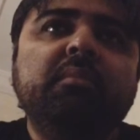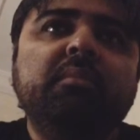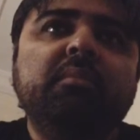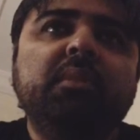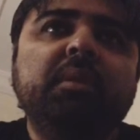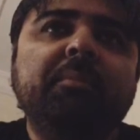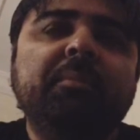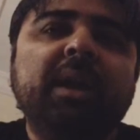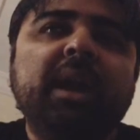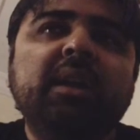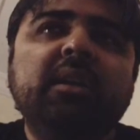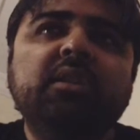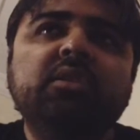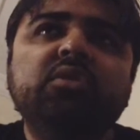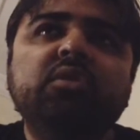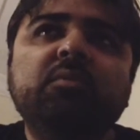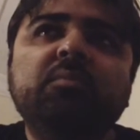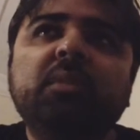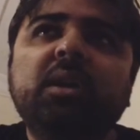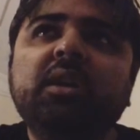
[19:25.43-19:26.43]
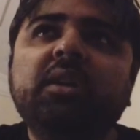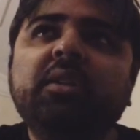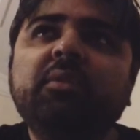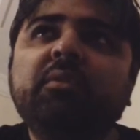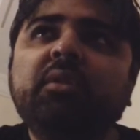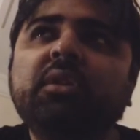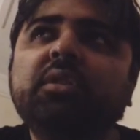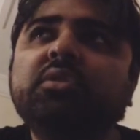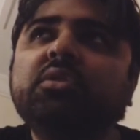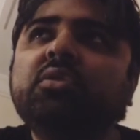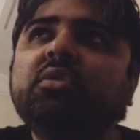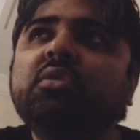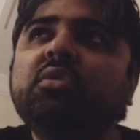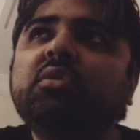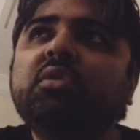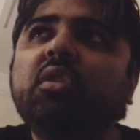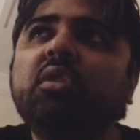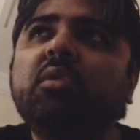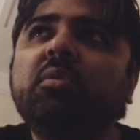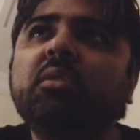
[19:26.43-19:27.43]
the Madness of Multiverse,
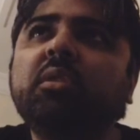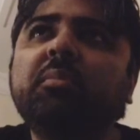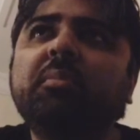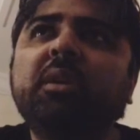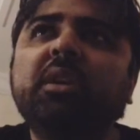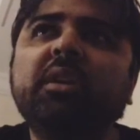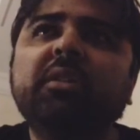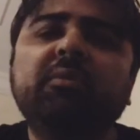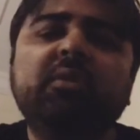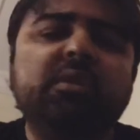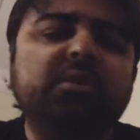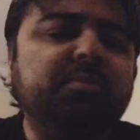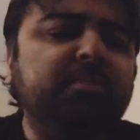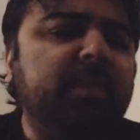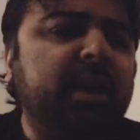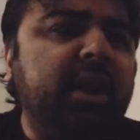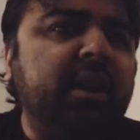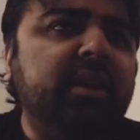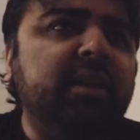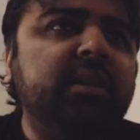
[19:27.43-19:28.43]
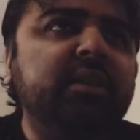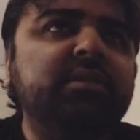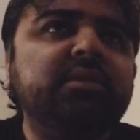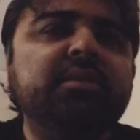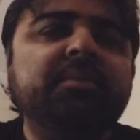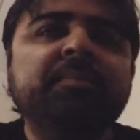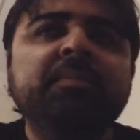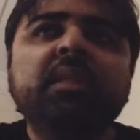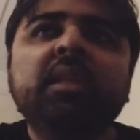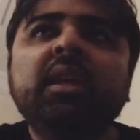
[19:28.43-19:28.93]
or the Multiverse Madness,